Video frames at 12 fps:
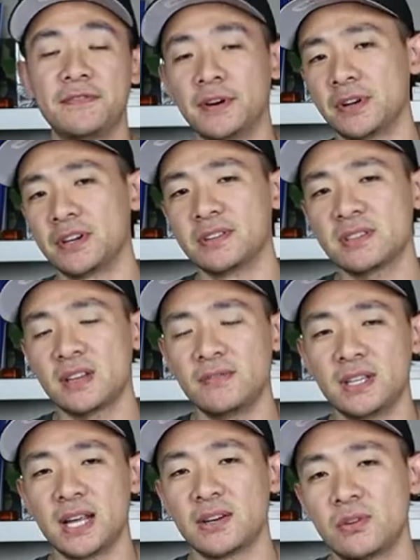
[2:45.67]
photos of
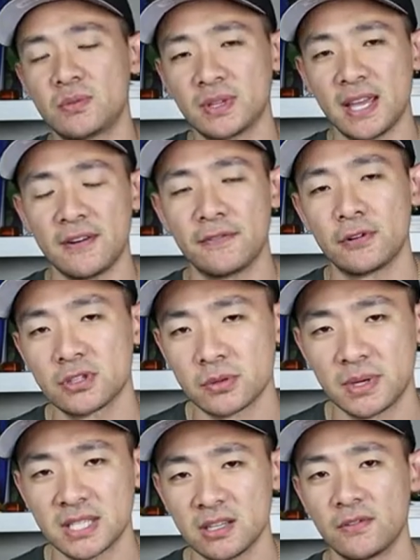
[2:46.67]
it. I don't really have photos of
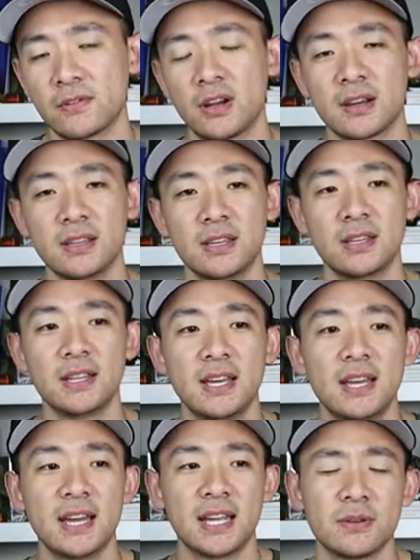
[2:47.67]
myself rocking it.
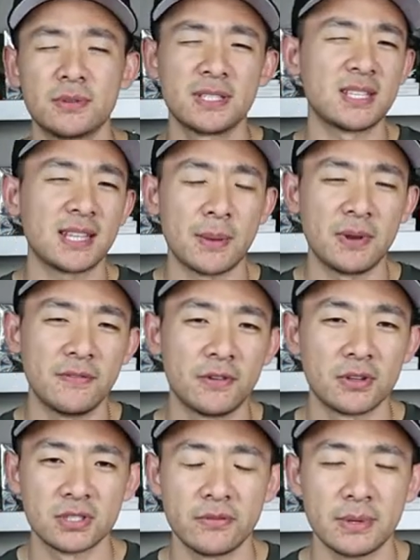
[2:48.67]
I didn't really take that many
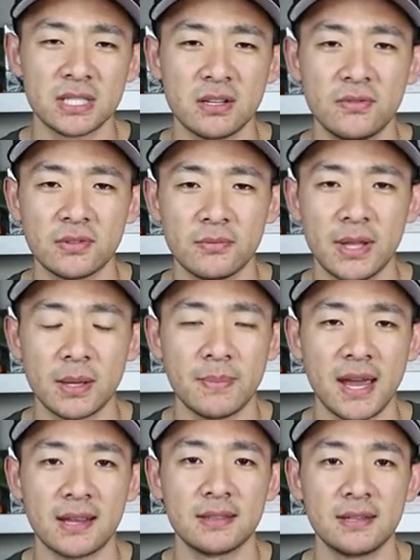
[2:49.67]
photos of myself like
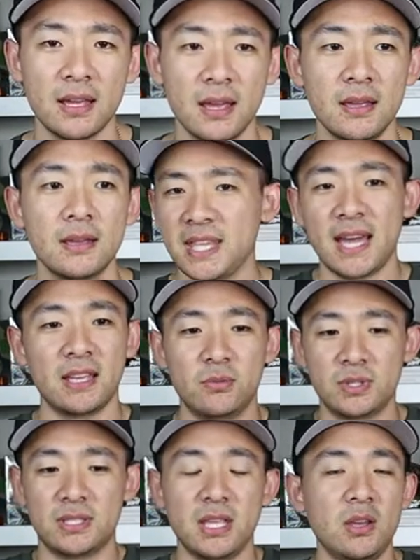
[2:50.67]
back in the day. Yeah, it
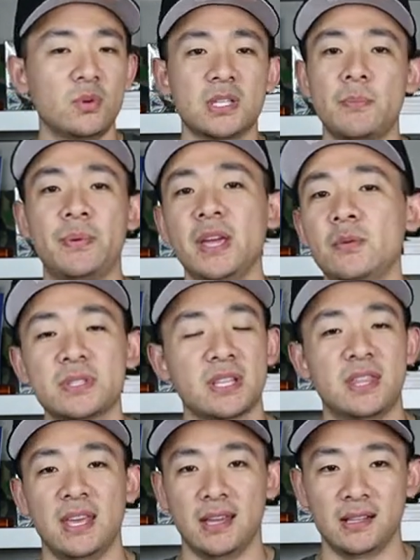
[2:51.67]
was it was a it was a
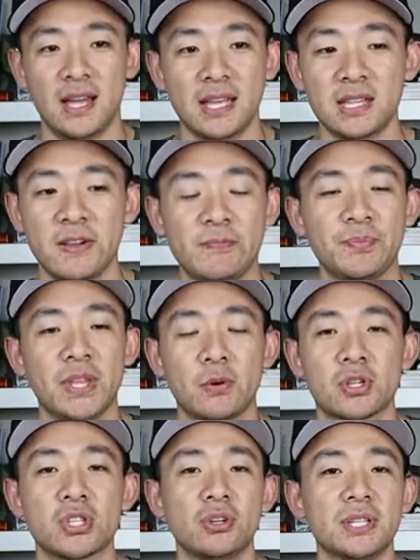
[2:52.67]
thing. Like they they
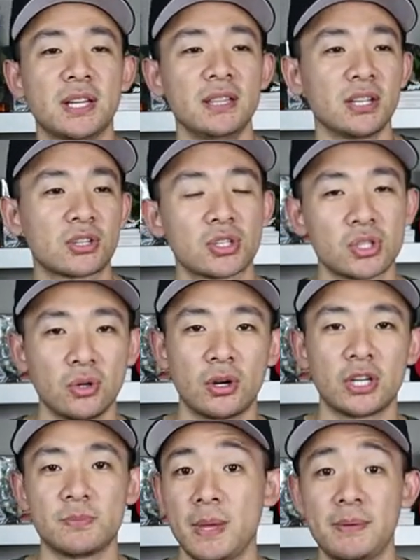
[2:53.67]
were sold at liquor
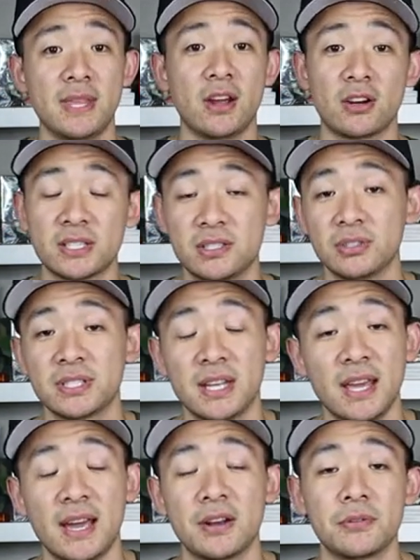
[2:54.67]
stores. Maybe they are still
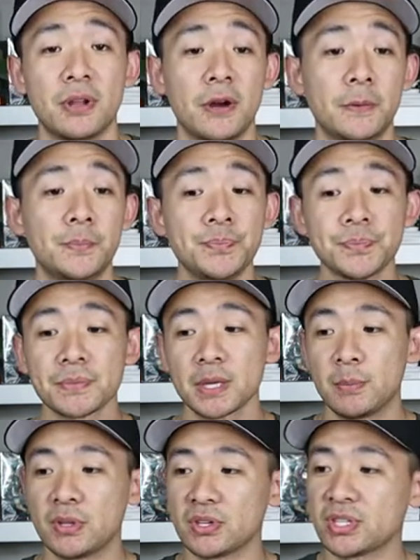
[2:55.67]
today. I don't know.
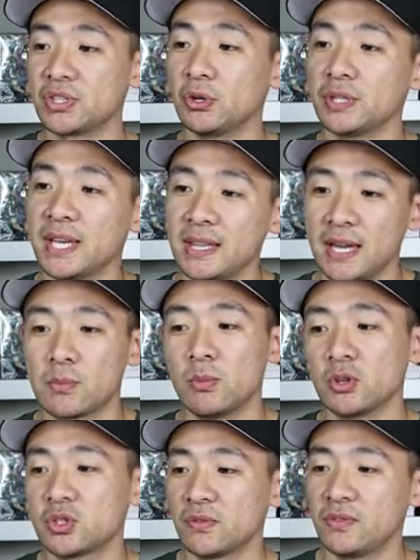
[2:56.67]
But they're sold at like
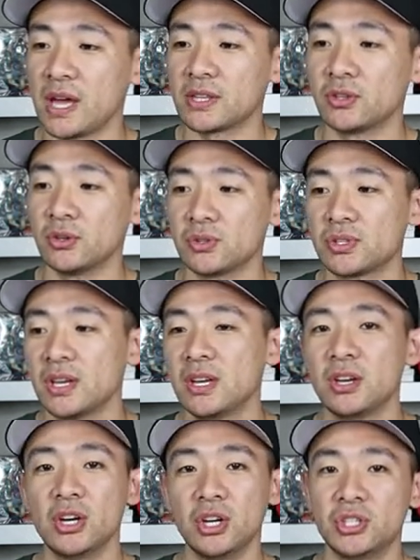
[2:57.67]
most of like those
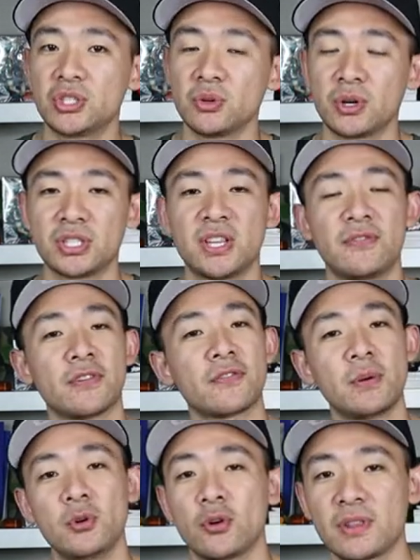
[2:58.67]
hood stores. If you're
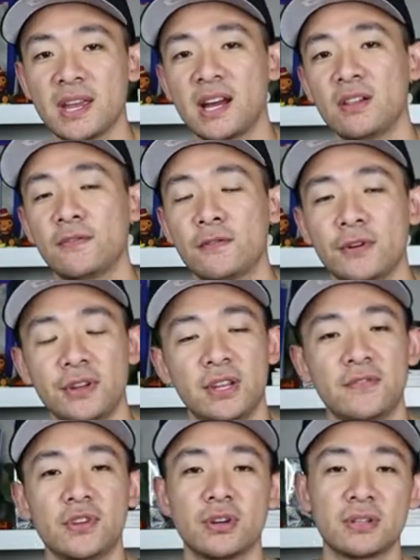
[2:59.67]
from Northern California,
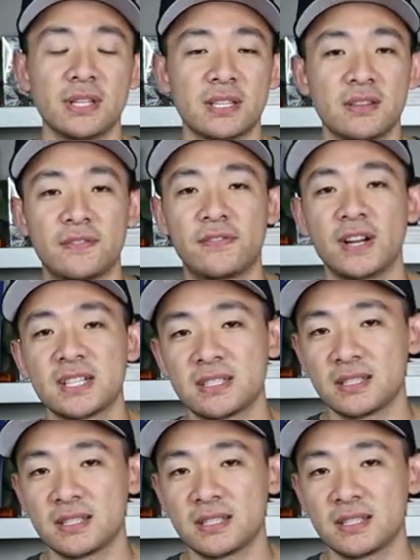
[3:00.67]
if you go to like the Fresh